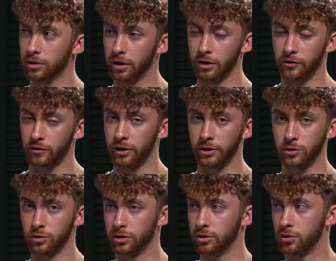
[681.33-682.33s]
Yeah, your
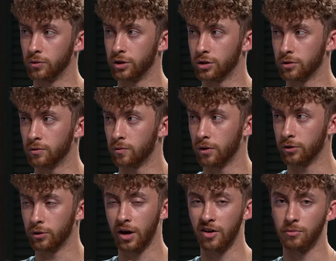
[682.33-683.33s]
financial situation, whether
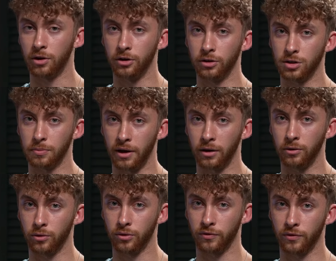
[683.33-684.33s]
you have money to spend
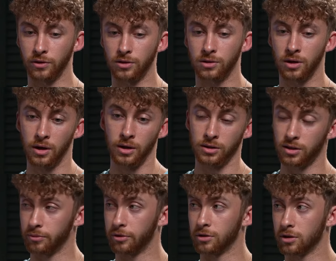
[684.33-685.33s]
or if it's
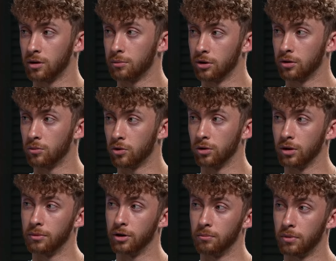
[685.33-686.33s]
something that's going to be on a more
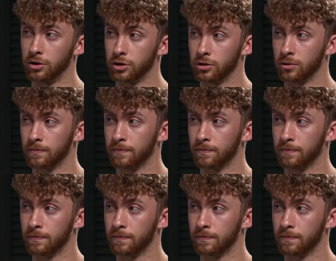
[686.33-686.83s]
limited budget.